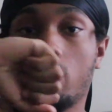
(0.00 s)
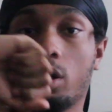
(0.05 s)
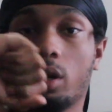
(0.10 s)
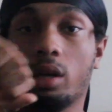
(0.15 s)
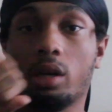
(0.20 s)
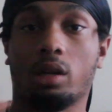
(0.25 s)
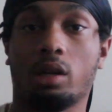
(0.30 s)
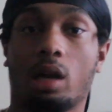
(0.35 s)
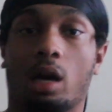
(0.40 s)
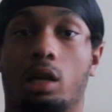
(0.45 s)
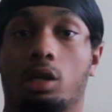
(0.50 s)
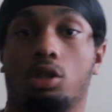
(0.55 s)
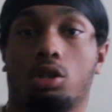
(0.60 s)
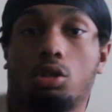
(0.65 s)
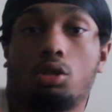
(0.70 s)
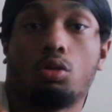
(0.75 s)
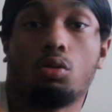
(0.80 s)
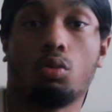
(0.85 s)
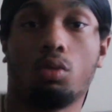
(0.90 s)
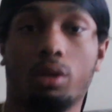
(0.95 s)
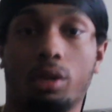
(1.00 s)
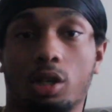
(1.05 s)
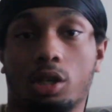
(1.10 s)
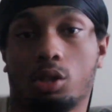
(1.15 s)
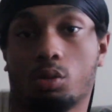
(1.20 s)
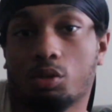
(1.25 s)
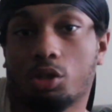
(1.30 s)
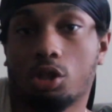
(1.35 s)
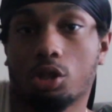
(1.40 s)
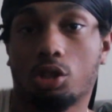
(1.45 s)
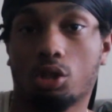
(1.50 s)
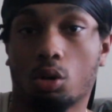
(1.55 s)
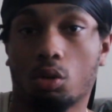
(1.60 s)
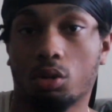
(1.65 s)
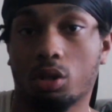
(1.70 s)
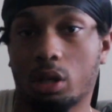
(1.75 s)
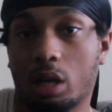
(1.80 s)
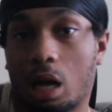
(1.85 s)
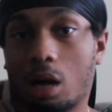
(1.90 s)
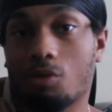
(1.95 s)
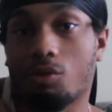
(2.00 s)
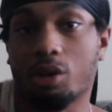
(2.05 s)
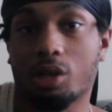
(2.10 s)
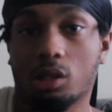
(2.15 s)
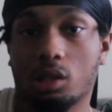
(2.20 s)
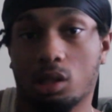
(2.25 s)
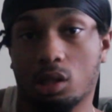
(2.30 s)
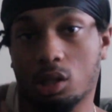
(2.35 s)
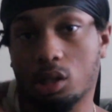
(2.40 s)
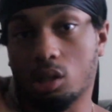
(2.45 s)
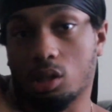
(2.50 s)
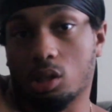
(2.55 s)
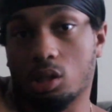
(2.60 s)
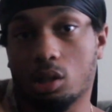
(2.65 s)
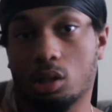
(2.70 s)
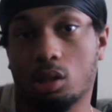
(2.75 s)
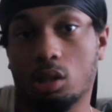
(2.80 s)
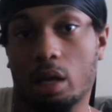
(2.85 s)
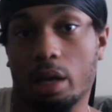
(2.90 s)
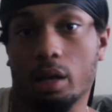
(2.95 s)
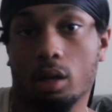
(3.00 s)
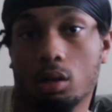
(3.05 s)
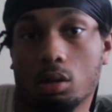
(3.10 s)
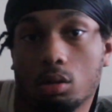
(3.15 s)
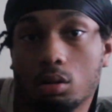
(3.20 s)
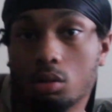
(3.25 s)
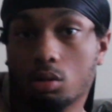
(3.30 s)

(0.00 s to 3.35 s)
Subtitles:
and you're not just doing this with your shoulder, not raising it and just like,